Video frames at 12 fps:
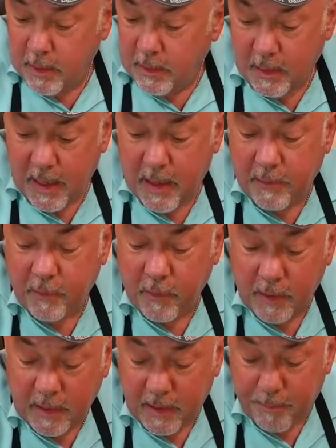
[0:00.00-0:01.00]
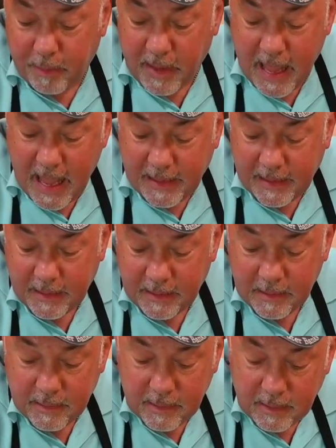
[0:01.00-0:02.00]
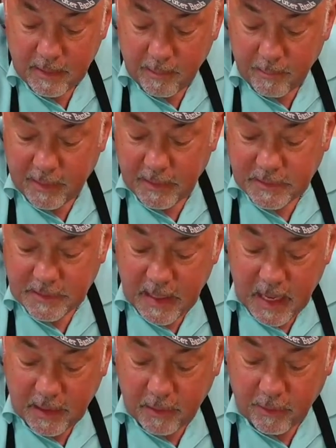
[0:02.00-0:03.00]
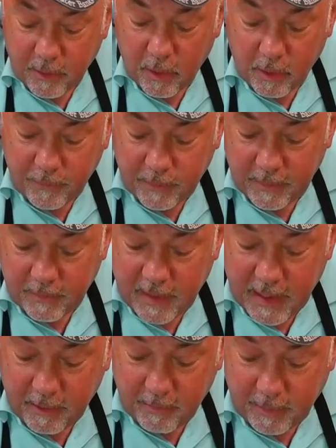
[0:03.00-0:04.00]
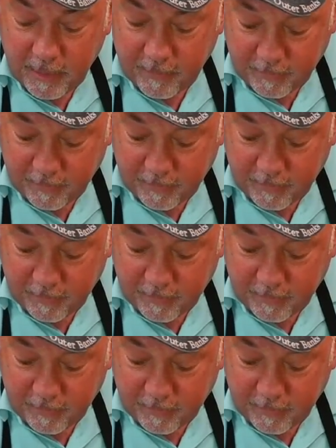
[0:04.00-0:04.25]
Yeah, it's going to get black, but it's not going to hurt the integrity of